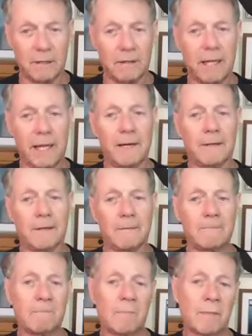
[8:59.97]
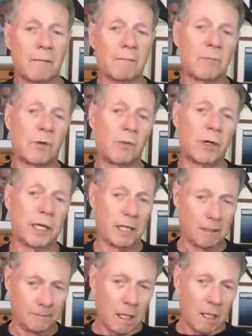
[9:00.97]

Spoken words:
Canada, Montreal,